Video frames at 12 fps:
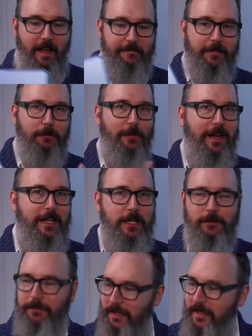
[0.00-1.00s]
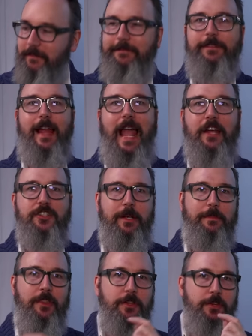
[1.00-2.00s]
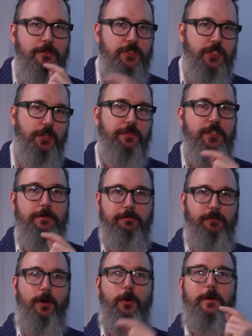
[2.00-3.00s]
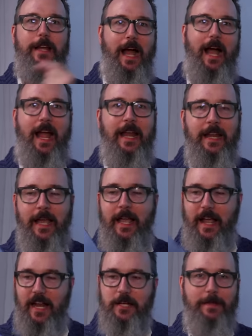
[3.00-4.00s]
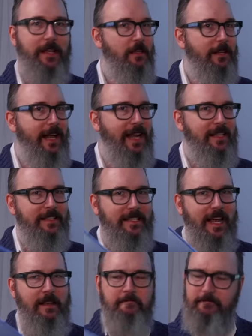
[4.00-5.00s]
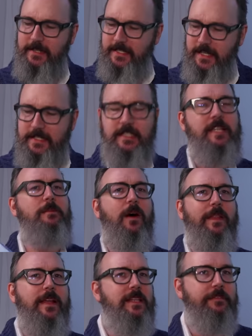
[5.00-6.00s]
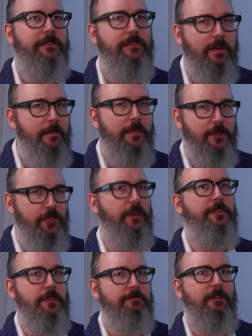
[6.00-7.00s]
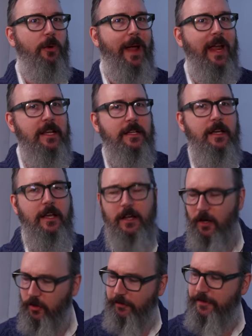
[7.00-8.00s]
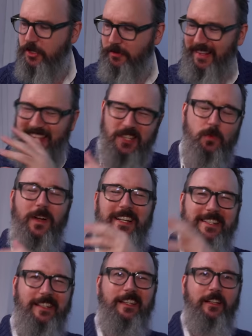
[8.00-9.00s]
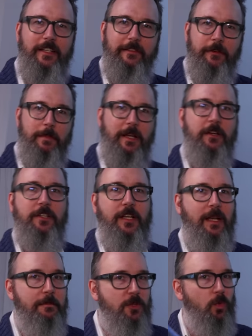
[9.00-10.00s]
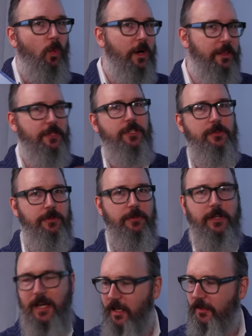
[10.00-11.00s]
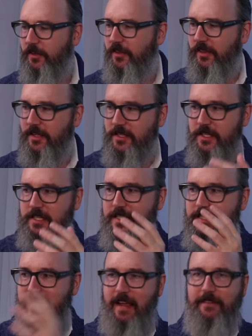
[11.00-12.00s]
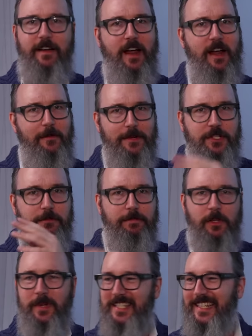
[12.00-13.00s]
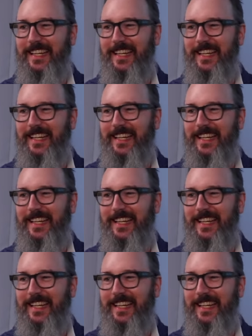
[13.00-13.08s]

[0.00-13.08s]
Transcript: I've got right here really the flagship, the new Surface Pro 9, and you may look at it and say, this doesn't seem all that different from the Surface Pro 8, although visually this one is a little different because it comes in one of the two new colors. This is sapphire, which is bluish,